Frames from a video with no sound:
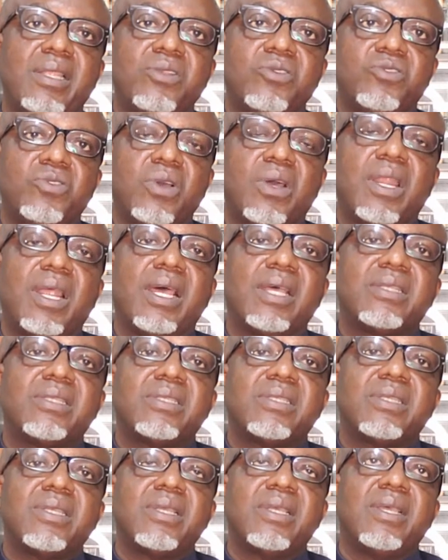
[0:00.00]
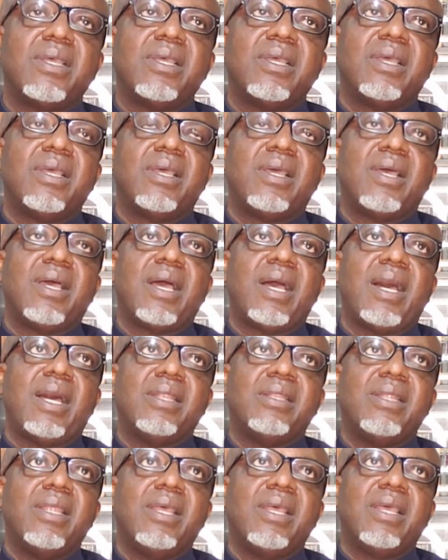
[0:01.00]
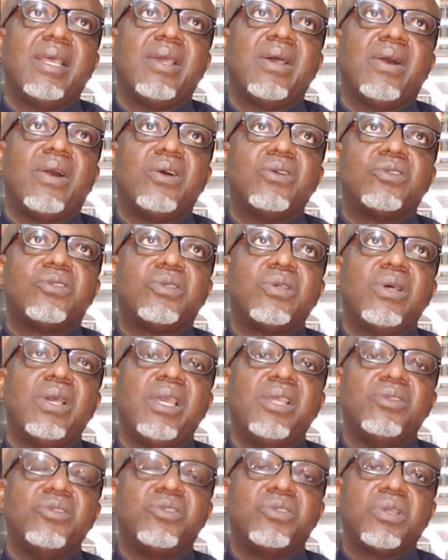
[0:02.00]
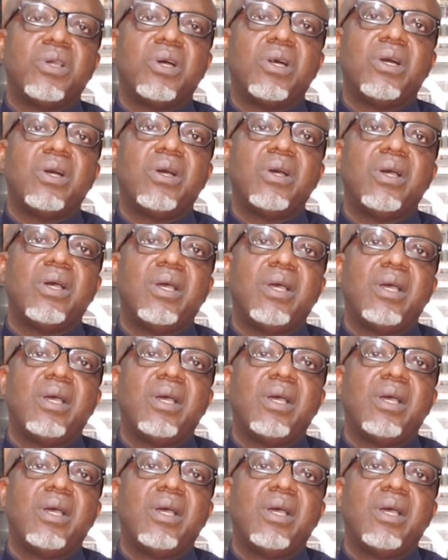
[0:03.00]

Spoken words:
insurance and also ensure